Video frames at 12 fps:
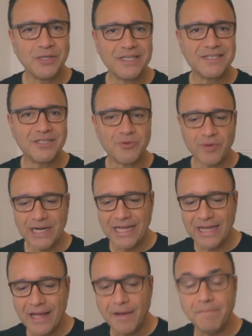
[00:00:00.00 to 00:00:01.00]
this is
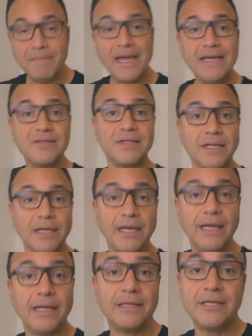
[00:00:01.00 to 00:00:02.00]
ready. Amazingly,